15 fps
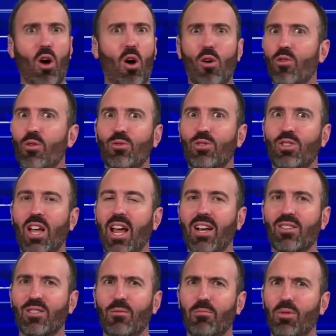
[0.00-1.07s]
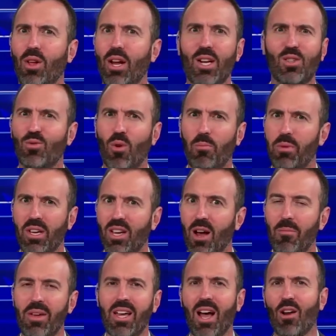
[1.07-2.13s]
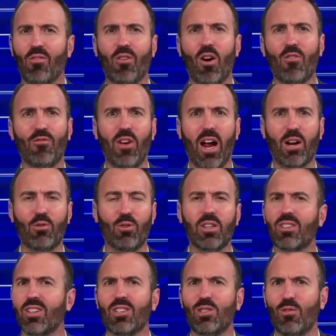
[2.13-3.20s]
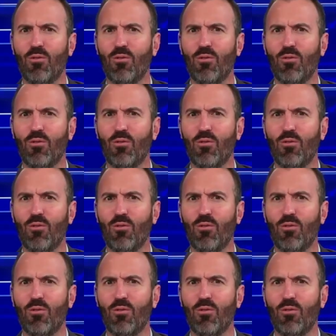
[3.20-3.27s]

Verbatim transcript: All those tanks and planes won't be coming out of our factories because